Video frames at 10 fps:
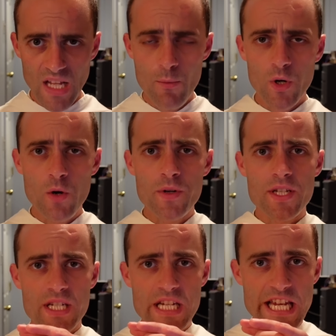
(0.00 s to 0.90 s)
And we're going
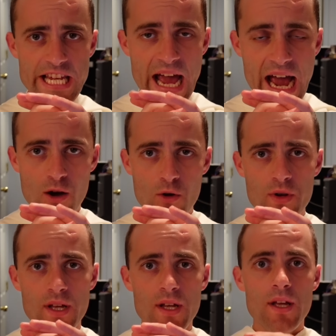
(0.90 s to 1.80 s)
to see
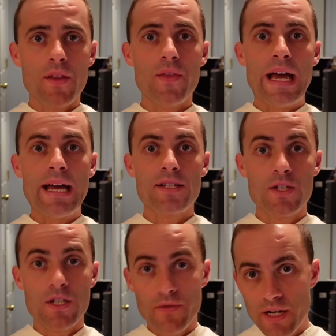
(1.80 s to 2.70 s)
how that
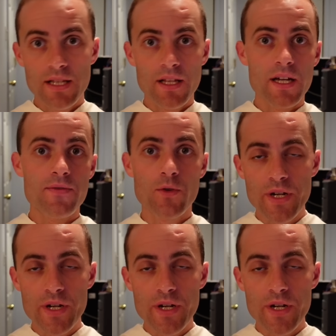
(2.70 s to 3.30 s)
divine life,